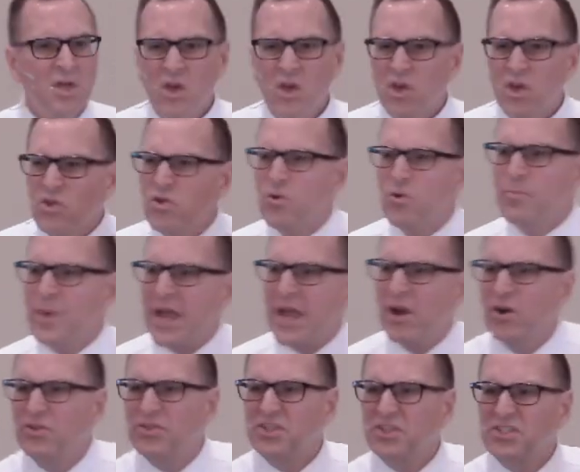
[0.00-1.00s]
You
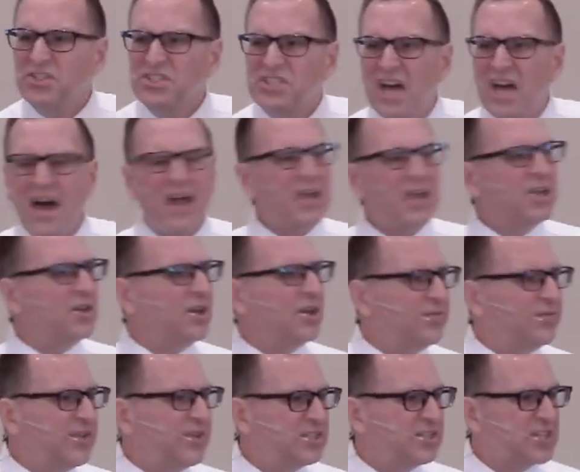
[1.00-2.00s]
bear the sign
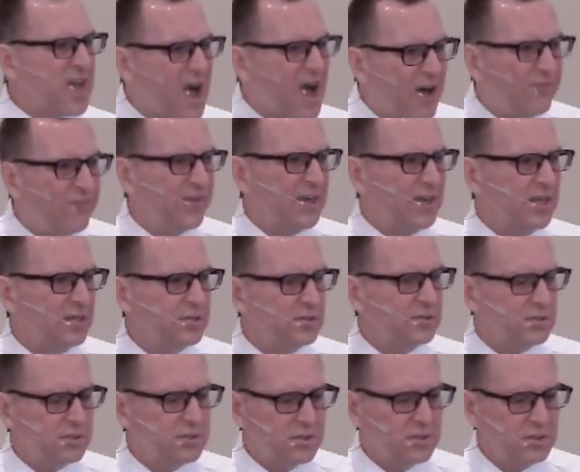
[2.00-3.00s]
of his
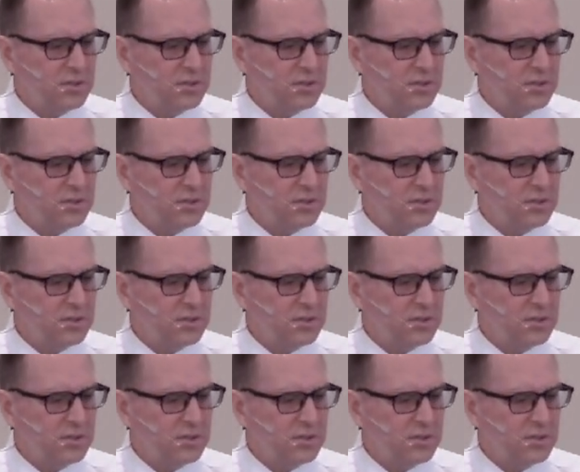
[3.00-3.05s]
covenant.